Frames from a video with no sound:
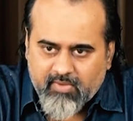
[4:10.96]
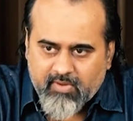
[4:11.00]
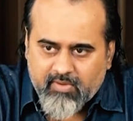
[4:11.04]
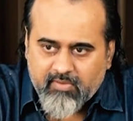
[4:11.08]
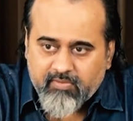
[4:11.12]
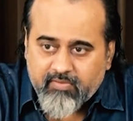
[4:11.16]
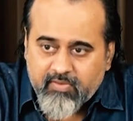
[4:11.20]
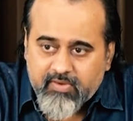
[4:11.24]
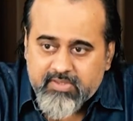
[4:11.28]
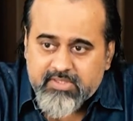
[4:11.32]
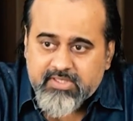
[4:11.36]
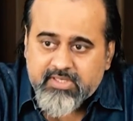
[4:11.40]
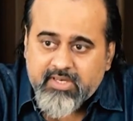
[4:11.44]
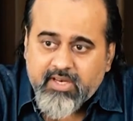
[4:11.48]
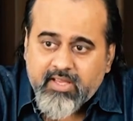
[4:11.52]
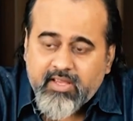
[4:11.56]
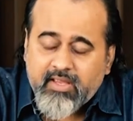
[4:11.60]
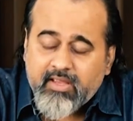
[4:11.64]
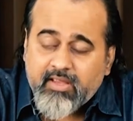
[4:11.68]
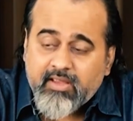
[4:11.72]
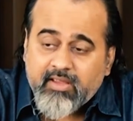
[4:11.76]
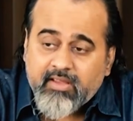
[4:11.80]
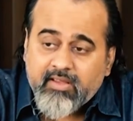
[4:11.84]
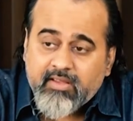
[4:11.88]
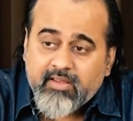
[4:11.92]

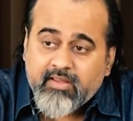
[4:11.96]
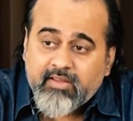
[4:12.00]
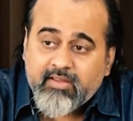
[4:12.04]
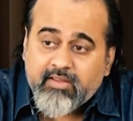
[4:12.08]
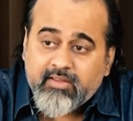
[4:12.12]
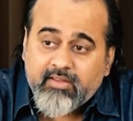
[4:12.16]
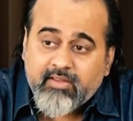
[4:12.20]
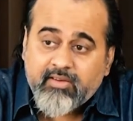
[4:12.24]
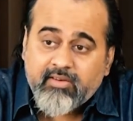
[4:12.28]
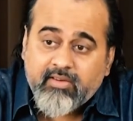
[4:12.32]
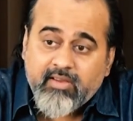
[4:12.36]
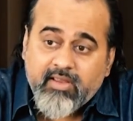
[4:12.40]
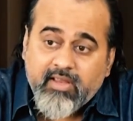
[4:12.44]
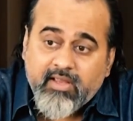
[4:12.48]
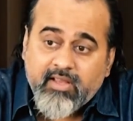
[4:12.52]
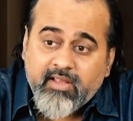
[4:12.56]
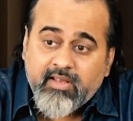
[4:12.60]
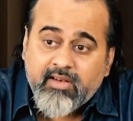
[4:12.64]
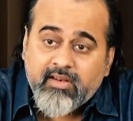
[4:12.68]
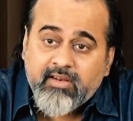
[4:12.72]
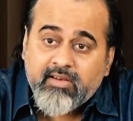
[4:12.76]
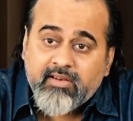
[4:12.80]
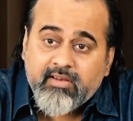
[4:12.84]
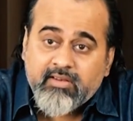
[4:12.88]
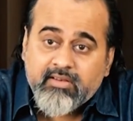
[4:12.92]
Firstly, the
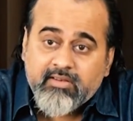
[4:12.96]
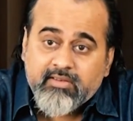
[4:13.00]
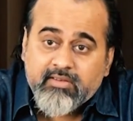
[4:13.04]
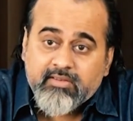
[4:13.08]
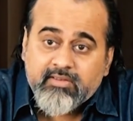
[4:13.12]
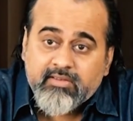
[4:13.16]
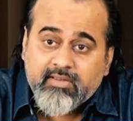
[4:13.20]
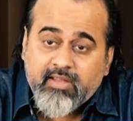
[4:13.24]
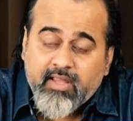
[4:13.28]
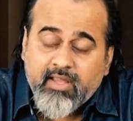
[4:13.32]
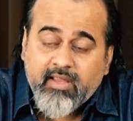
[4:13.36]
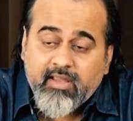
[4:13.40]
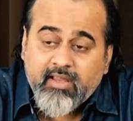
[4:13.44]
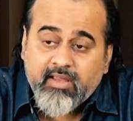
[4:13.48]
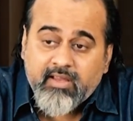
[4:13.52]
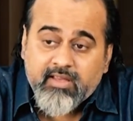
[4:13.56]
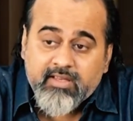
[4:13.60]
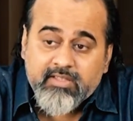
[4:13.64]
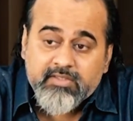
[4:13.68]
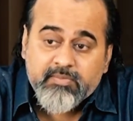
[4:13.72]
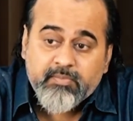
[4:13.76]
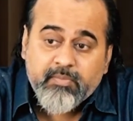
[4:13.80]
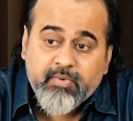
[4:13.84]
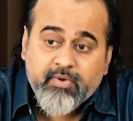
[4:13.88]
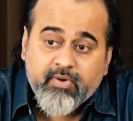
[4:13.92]
real thing
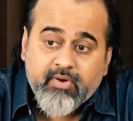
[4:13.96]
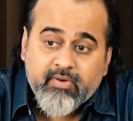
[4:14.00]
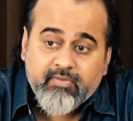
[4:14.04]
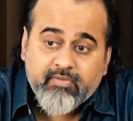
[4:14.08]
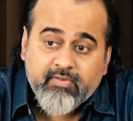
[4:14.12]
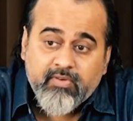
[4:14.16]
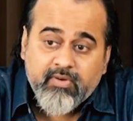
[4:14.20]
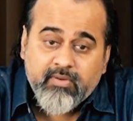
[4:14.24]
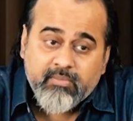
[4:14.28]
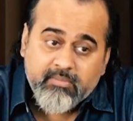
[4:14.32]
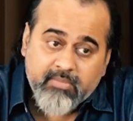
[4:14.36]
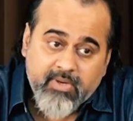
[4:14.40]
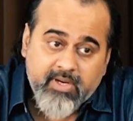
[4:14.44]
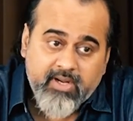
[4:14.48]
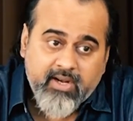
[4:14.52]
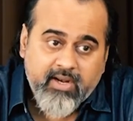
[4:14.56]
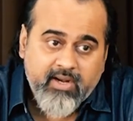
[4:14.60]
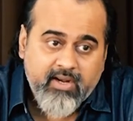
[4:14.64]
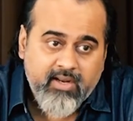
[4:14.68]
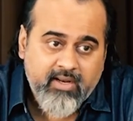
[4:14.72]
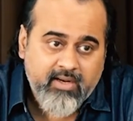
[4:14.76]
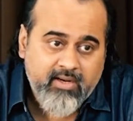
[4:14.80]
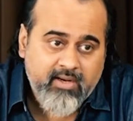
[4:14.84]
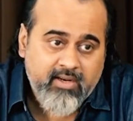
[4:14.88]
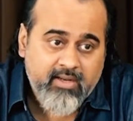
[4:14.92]
is beautiful but
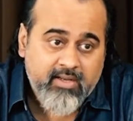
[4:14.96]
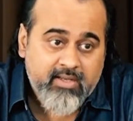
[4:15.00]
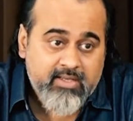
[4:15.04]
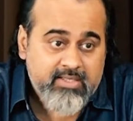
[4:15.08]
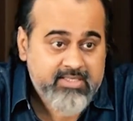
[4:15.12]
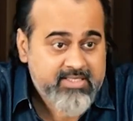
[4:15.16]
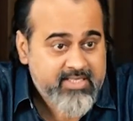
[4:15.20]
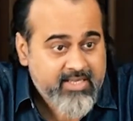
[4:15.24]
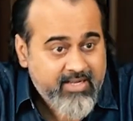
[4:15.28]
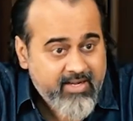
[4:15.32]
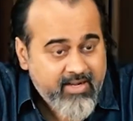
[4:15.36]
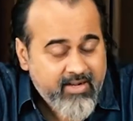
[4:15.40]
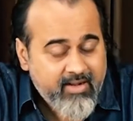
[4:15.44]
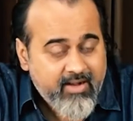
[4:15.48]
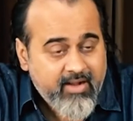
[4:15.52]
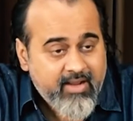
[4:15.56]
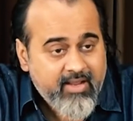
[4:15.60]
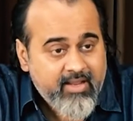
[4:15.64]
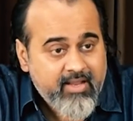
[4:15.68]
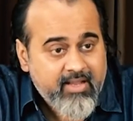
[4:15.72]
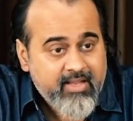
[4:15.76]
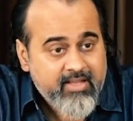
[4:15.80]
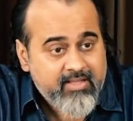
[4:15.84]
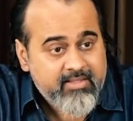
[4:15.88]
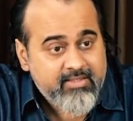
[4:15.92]
hidden.
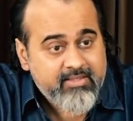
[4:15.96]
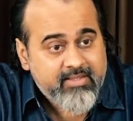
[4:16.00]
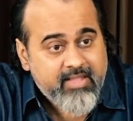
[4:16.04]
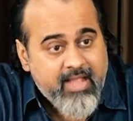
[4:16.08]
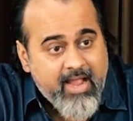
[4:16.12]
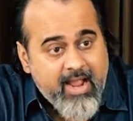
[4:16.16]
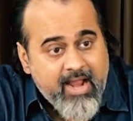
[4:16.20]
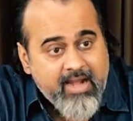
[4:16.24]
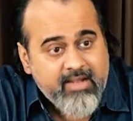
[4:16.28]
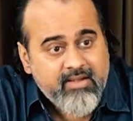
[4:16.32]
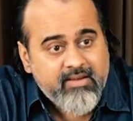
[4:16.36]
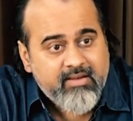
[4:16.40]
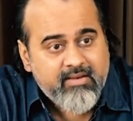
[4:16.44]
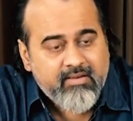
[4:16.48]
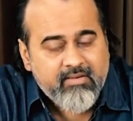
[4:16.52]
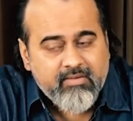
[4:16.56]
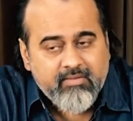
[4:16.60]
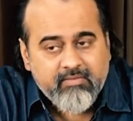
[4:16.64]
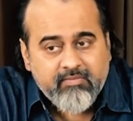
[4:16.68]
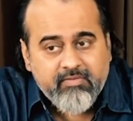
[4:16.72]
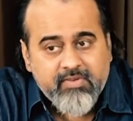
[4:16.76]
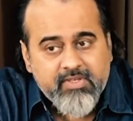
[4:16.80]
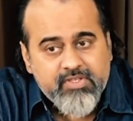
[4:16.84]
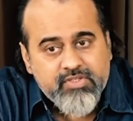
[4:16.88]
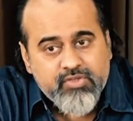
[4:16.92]
Secondly, that
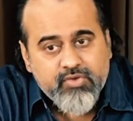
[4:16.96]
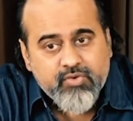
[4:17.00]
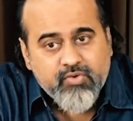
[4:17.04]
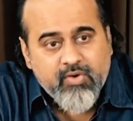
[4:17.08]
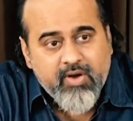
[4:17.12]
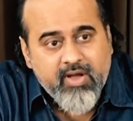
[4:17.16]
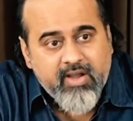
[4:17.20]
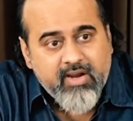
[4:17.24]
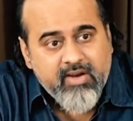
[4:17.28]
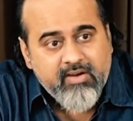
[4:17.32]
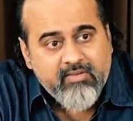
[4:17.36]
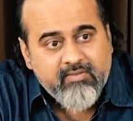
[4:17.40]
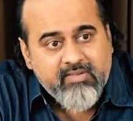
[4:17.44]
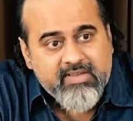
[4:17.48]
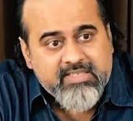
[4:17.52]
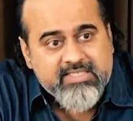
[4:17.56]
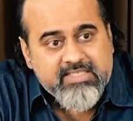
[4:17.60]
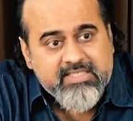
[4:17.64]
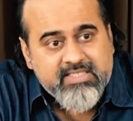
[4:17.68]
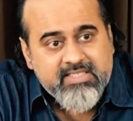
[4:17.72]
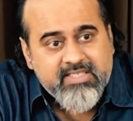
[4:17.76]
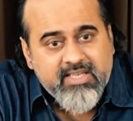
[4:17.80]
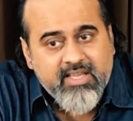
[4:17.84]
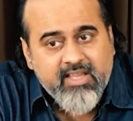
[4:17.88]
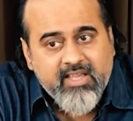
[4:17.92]
which you are
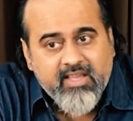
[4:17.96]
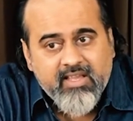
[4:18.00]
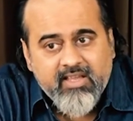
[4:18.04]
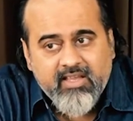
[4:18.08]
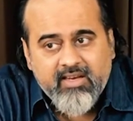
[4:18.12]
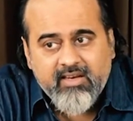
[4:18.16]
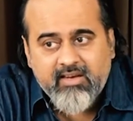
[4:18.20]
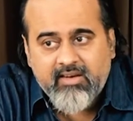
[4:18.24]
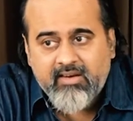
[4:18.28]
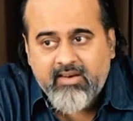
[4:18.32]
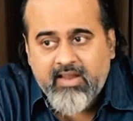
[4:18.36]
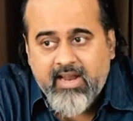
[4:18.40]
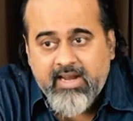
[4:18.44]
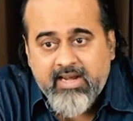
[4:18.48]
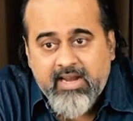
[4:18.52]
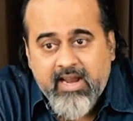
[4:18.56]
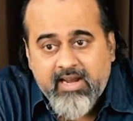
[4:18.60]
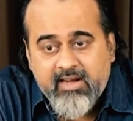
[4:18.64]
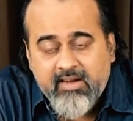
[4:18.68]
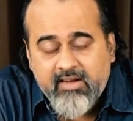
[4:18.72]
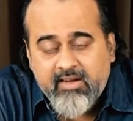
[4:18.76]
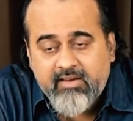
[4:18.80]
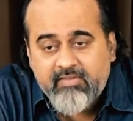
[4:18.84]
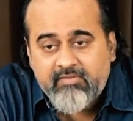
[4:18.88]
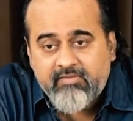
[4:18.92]
investing in and
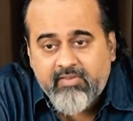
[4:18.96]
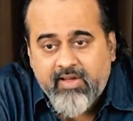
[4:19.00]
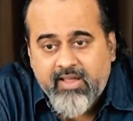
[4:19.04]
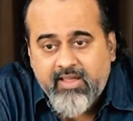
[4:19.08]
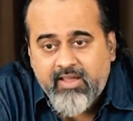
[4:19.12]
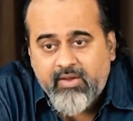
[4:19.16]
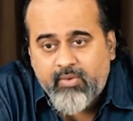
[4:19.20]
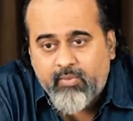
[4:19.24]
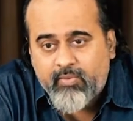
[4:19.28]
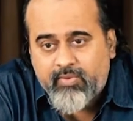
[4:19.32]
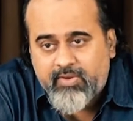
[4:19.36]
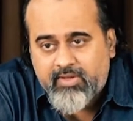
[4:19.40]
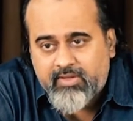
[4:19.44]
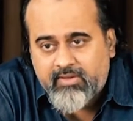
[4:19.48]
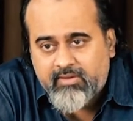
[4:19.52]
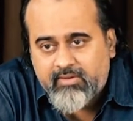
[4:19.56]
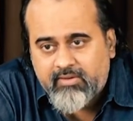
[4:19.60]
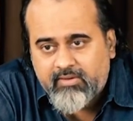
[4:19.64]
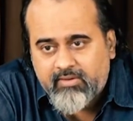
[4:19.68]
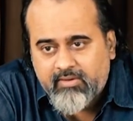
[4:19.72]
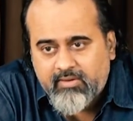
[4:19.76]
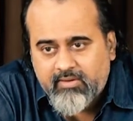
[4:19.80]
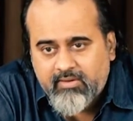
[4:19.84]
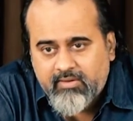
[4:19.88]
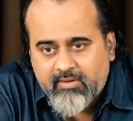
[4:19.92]
identifying with
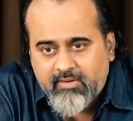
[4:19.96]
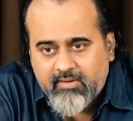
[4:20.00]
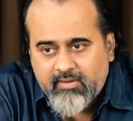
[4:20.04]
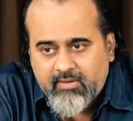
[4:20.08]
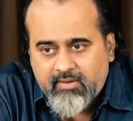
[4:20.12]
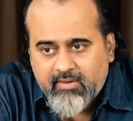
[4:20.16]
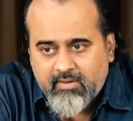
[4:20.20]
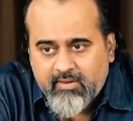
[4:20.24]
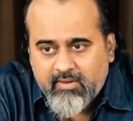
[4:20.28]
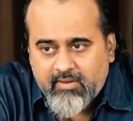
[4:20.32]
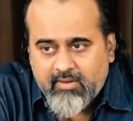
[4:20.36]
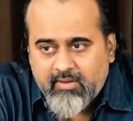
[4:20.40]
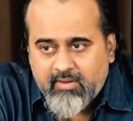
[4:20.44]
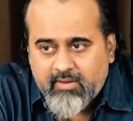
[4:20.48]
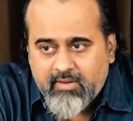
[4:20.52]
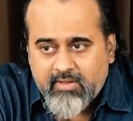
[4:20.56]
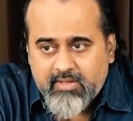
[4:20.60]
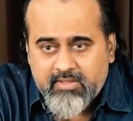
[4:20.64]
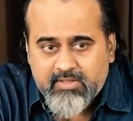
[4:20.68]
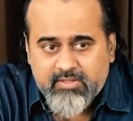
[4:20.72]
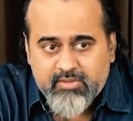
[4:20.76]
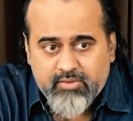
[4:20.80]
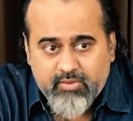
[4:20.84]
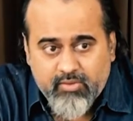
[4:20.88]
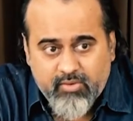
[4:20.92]

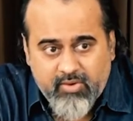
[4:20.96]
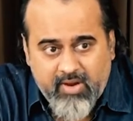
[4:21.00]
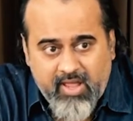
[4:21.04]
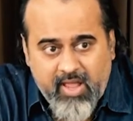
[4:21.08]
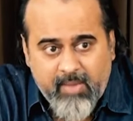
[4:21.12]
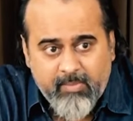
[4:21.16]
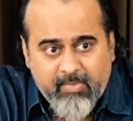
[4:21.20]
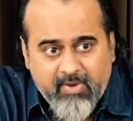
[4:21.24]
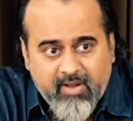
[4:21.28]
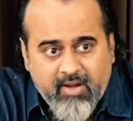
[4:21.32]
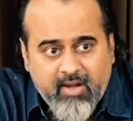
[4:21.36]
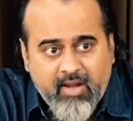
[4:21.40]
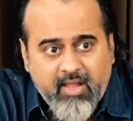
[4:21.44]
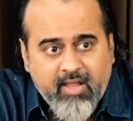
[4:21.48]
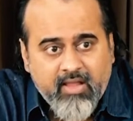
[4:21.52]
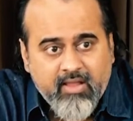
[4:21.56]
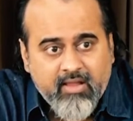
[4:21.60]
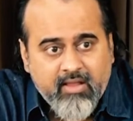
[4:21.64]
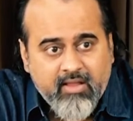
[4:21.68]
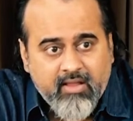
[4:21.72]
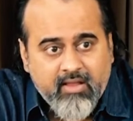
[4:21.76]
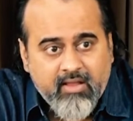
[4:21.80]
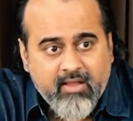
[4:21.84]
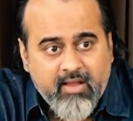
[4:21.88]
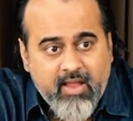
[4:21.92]
is so damn ugly.
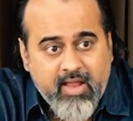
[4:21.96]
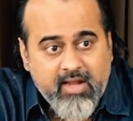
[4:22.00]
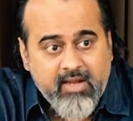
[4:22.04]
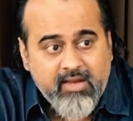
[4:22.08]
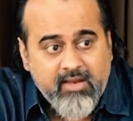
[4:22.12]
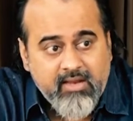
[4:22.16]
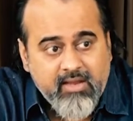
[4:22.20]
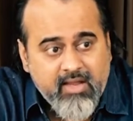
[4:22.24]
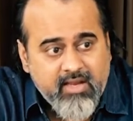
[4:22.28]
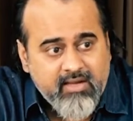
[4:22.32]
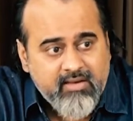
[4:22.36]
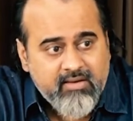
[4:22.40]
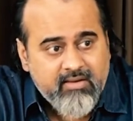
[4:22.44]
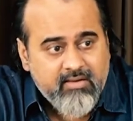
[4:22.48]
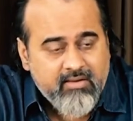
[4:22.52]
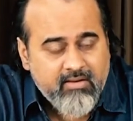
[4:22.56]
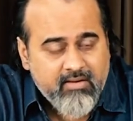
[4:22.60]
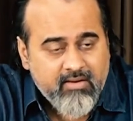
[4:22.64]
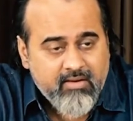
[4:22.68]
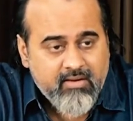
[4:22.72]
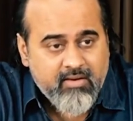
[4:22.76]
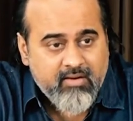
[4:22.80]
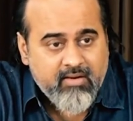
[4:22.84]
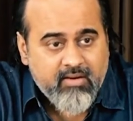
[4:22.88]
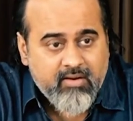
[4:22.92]
And yet,
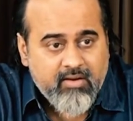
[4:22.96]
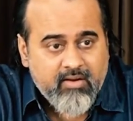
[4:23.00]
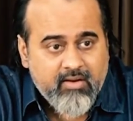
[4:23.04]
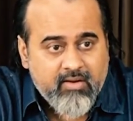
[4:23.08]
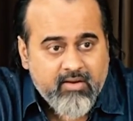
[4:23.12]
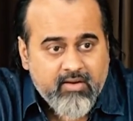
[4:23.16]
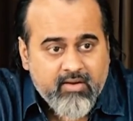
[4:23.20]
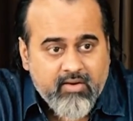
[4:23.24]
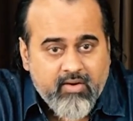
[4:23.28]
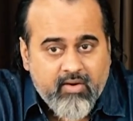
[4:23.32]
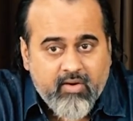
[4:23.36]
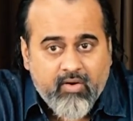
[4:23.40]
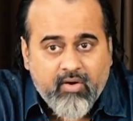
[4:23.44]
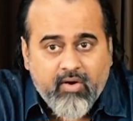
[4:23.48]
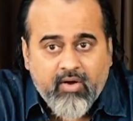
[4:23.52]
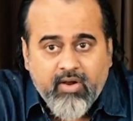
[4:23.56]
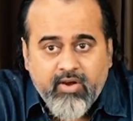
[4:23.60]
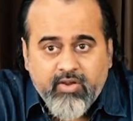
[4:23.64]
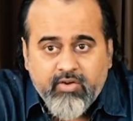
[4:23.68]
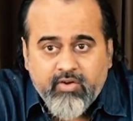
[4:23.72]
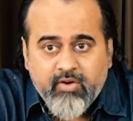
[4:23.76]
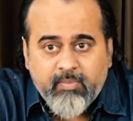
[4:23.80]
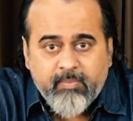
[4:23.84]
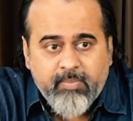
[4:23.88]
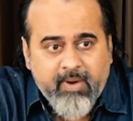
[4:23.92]
all
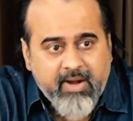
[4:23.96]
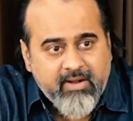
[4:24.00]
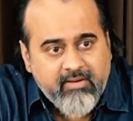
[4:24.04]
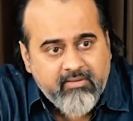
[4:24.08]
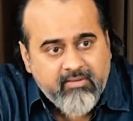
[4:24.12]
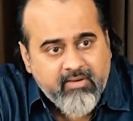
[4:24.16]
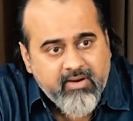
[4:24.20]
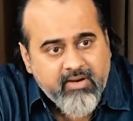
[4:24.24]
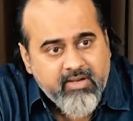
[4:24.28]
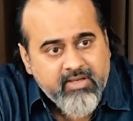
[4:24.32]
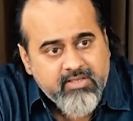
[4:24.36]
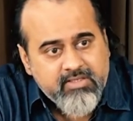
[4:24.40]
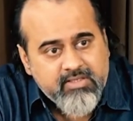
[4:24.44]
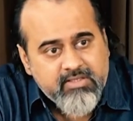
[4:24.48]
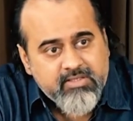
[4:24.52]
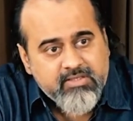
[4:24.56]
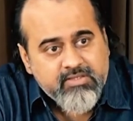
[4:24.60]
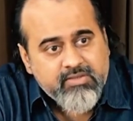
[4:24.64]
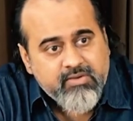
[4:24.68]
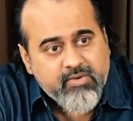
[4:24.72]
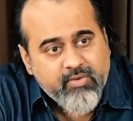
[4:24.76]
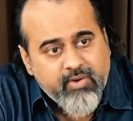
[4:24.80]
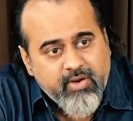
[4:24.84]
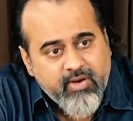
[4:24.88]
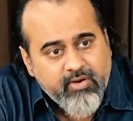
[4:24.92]
your patronage is
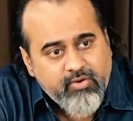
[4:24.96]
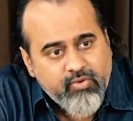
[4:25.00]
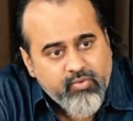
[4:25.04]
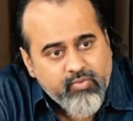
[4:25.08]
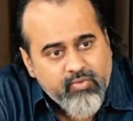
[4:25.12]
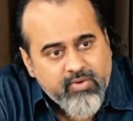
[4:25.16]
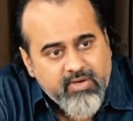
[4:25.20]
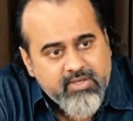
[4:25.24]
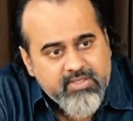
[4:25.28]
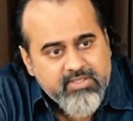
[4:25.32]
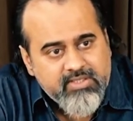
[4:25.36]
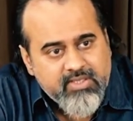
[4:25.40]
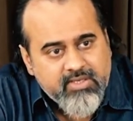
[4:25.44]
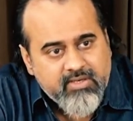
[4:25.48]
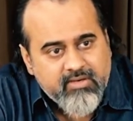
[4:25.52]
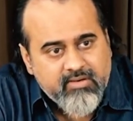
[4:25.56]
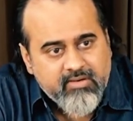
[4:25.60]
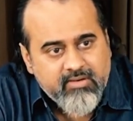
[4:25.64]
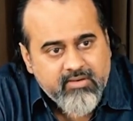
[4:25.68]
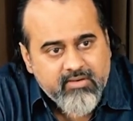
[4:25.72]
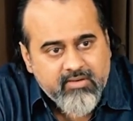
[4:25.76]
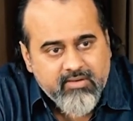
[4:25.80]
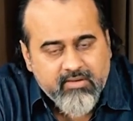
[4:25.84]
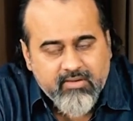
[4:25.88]
going towards it.